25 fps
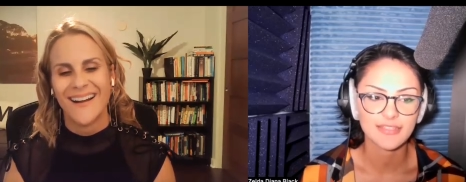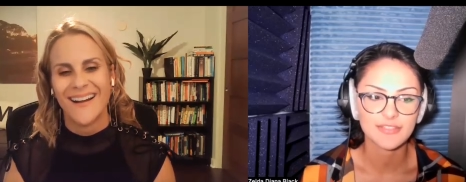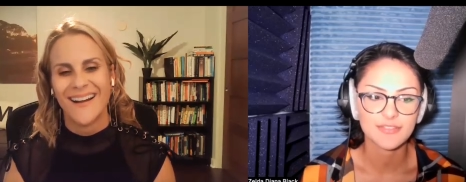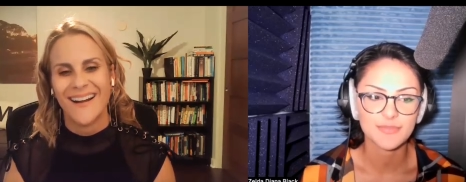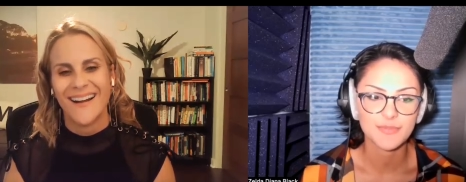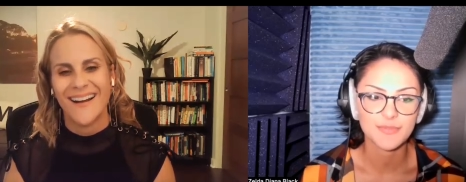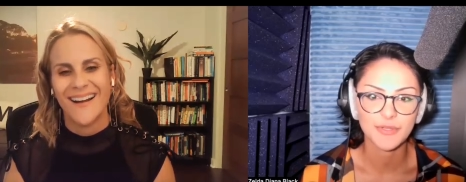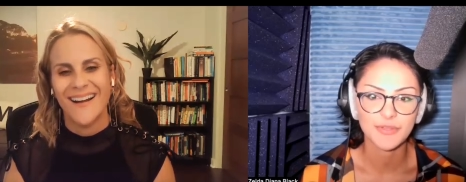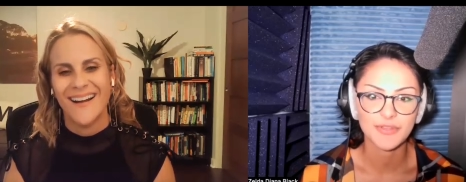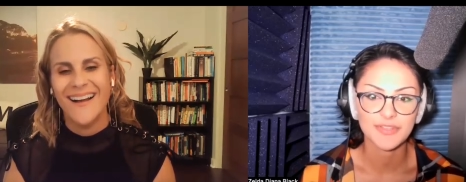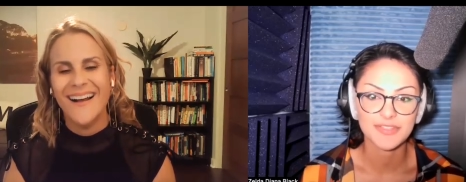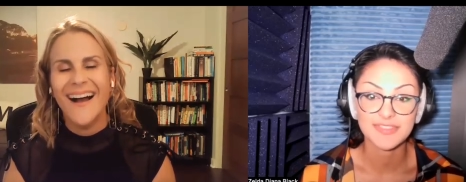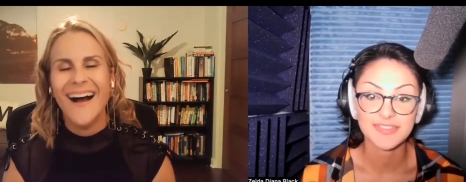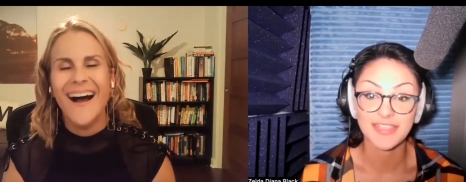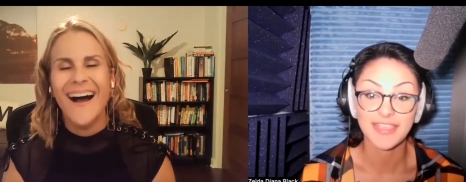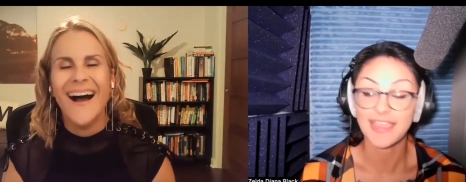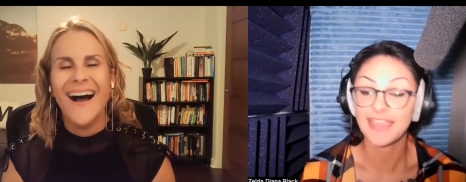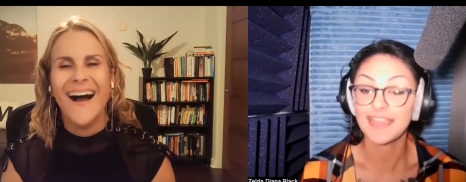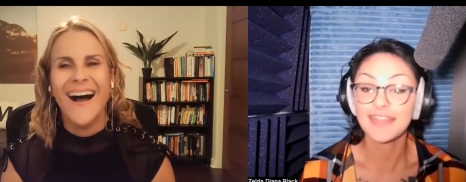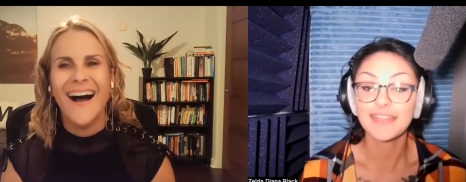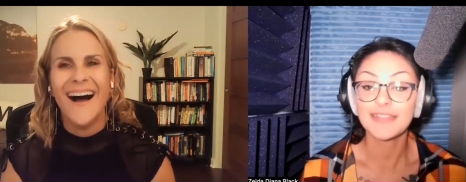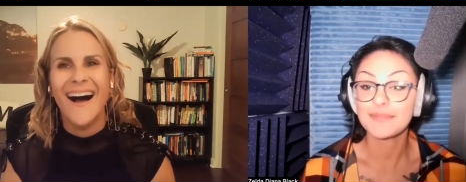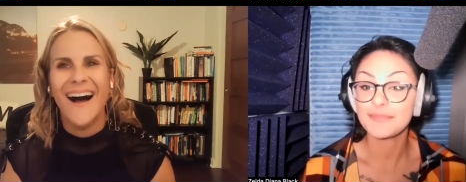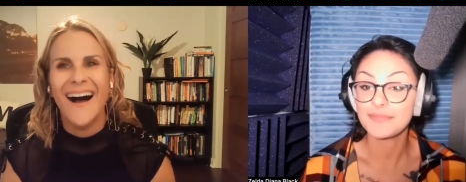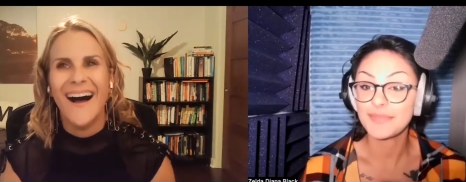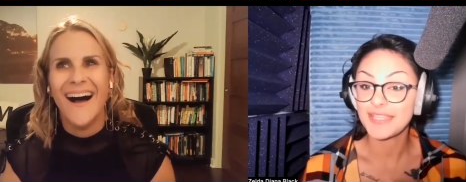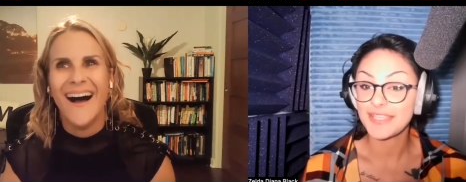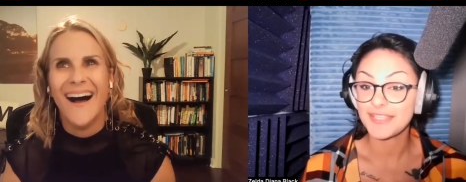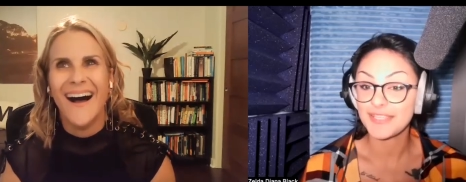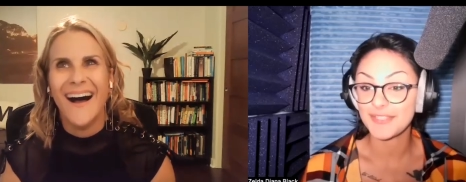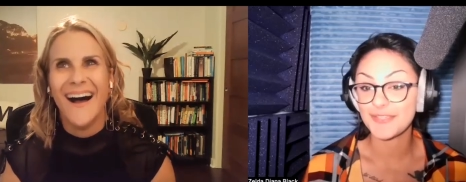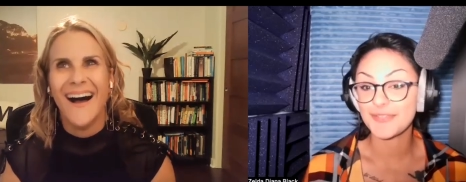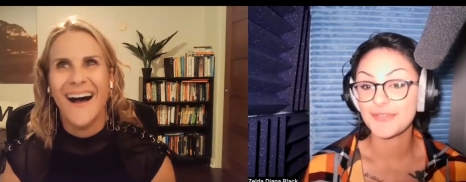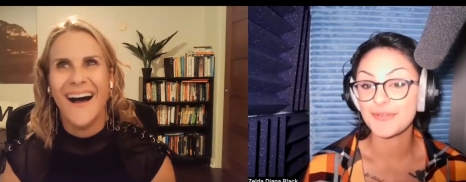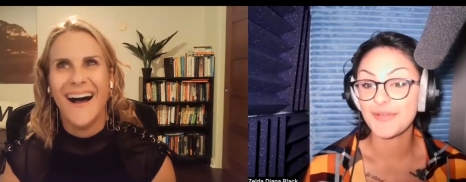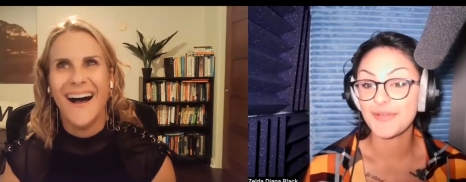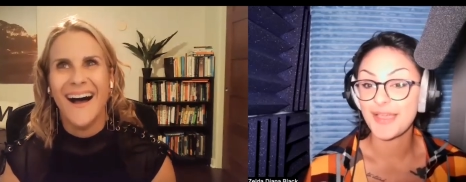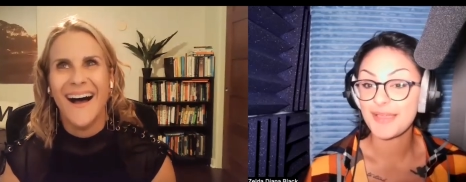Speaker 1: experience. Like, I didn't meet
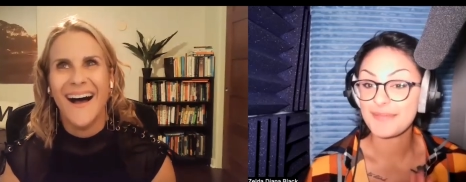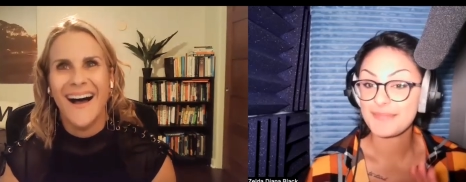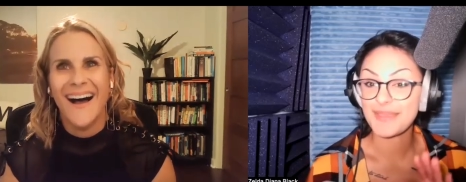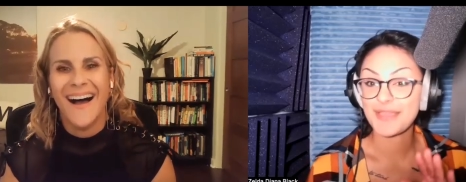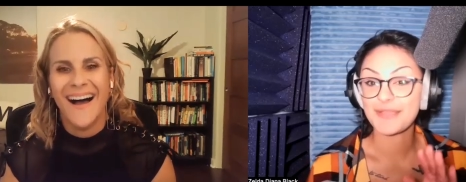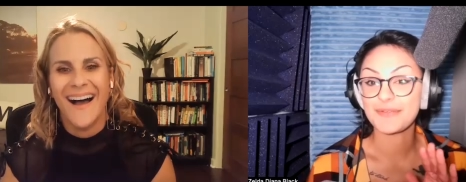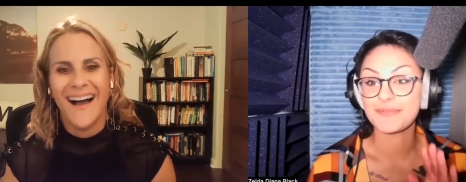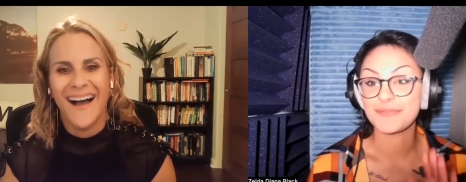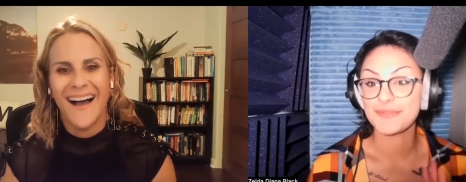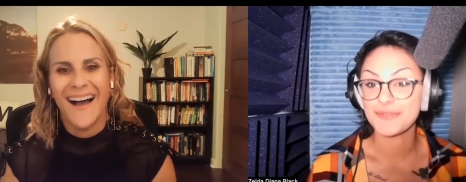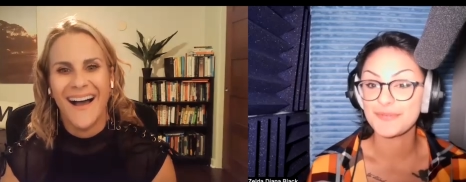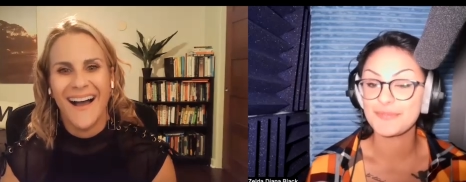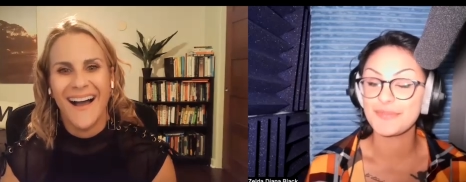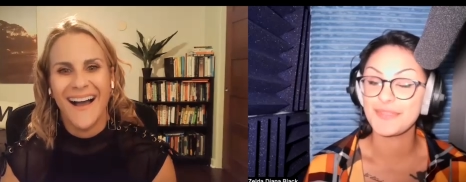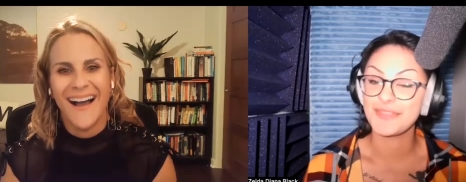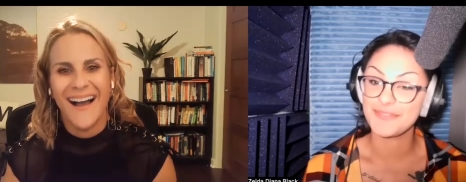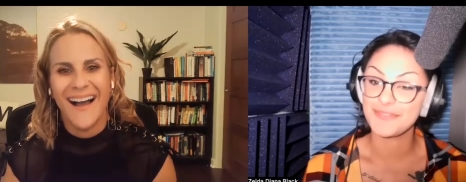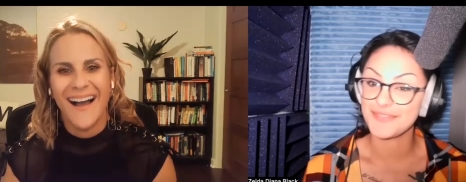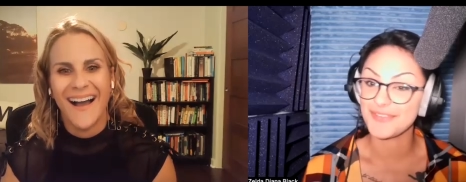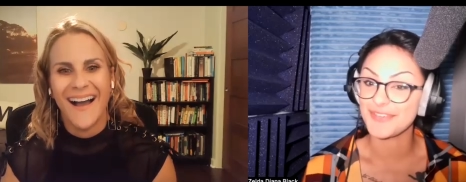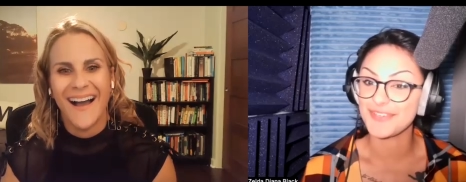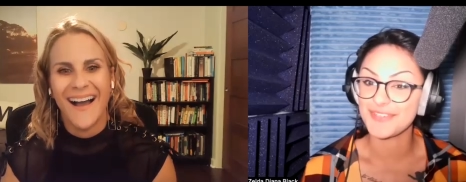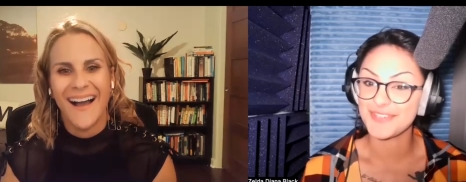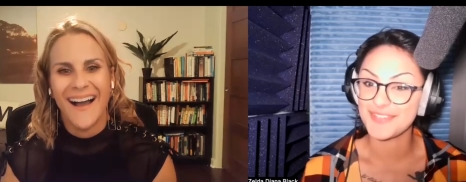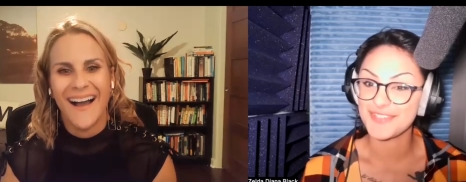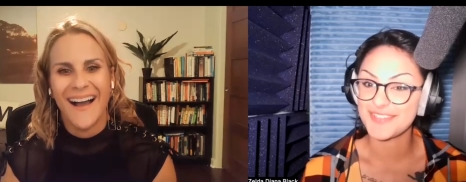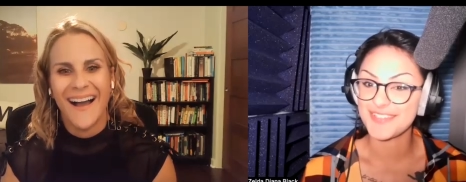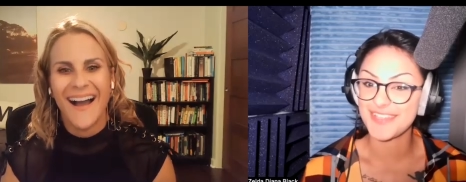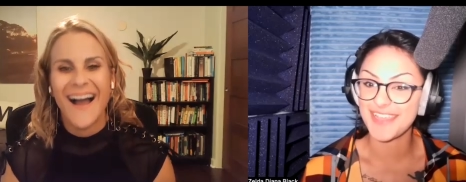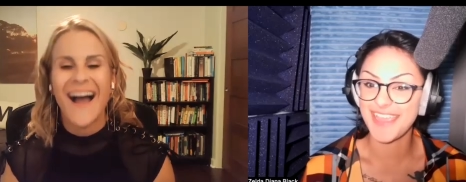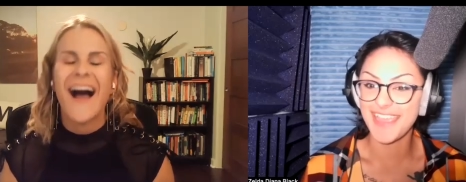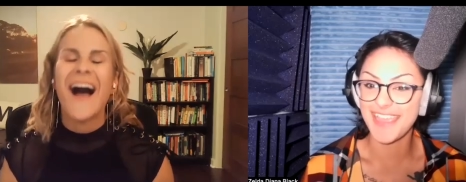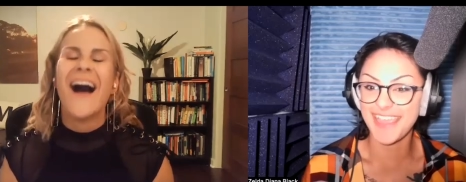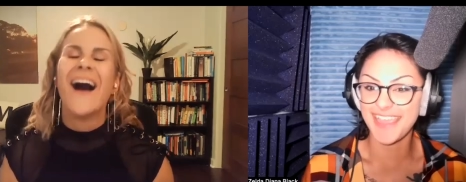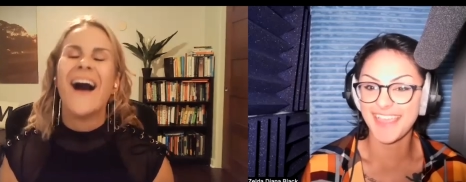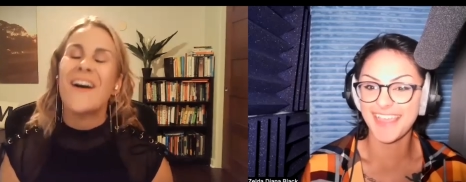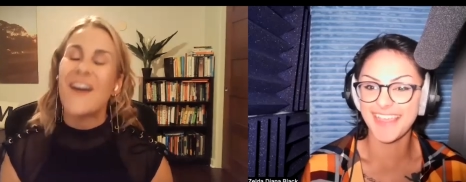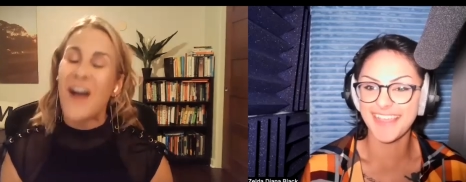you; I met Ruby first.
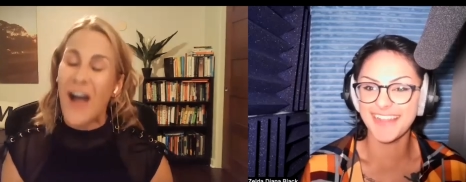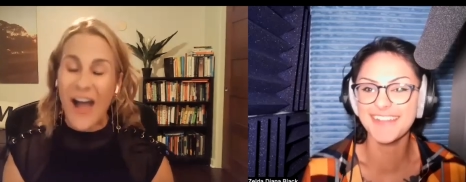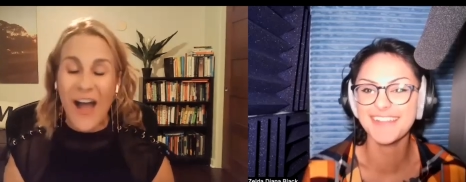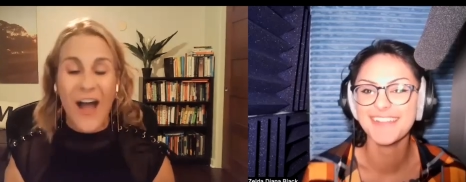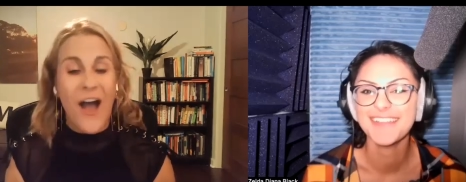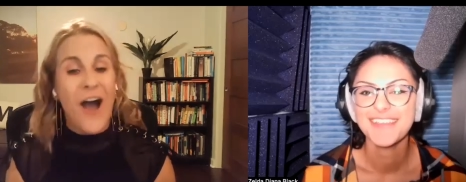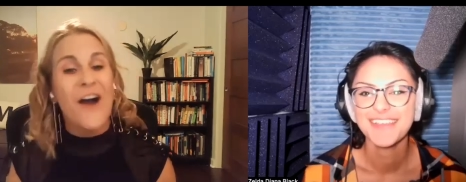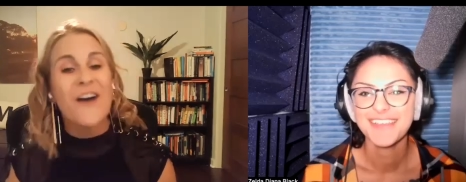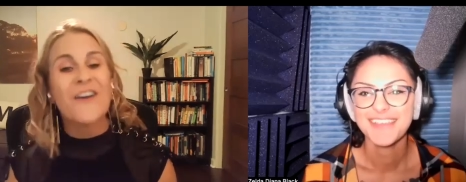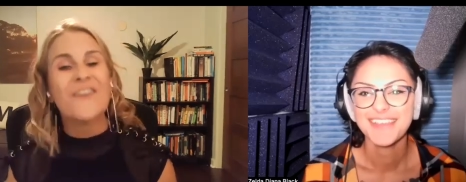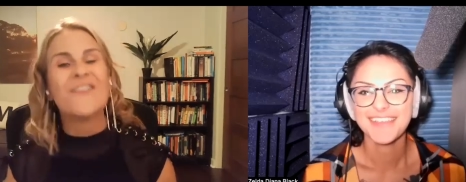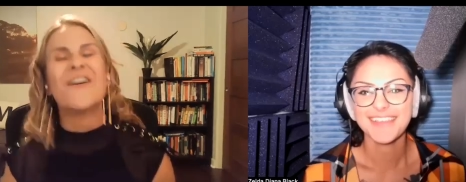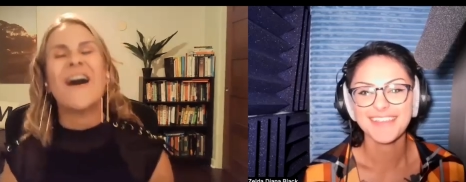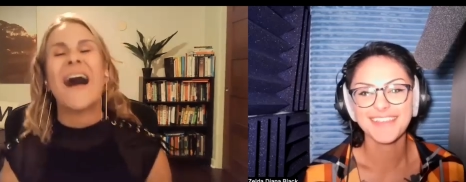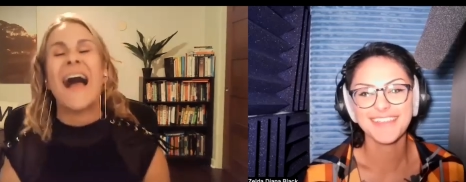oh,